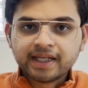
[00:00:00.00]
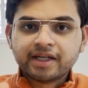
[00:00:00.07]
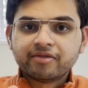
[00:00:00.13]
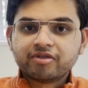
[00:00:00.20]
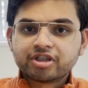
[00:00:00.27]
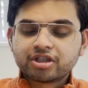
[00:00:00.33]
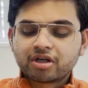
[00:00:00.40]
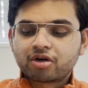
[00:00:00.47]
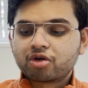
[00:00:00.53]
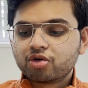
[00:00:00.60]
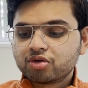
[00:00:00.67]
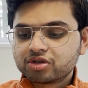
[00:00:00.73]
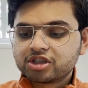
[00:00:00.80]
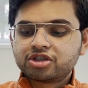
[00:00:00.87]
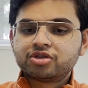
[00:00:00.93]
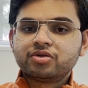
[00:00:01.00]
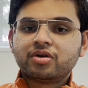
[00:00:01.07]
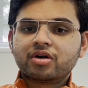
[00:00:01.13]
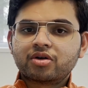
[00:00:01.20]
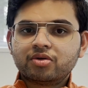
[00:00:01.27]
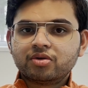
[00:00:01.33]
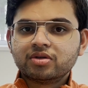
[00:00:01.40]
which are closest to your
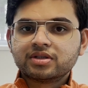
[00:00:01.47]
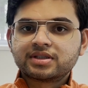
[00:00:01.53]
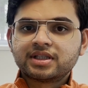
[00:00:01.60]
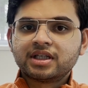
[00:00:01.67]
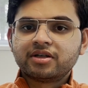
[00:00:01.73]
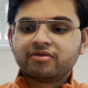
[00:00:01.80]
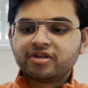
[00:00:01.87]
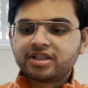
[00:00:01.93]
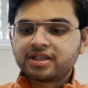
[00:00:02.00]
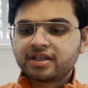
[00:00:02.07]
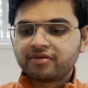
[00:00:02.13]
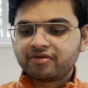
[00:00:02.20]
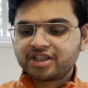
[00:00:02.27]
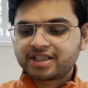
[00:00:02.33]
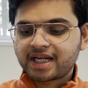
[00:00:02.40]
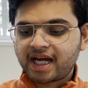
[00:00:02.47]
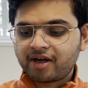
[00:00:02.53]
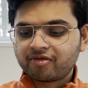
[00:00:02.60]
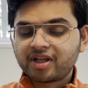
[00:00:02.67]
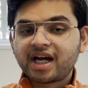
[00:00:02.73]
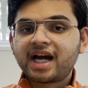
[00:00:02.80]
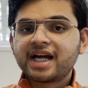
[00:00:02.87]
goals, which have
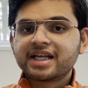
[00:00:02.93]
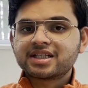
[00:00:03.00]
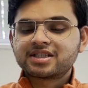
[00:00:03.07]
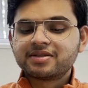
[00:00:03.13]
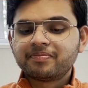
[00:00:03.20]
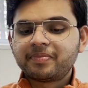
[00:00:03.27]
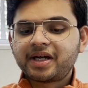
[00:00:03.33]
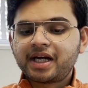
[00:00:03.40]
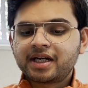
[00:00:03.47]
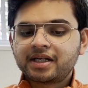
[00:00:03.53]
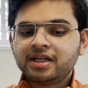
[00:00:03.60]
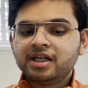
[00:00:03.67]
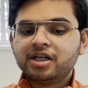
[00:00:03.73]
the highest impact.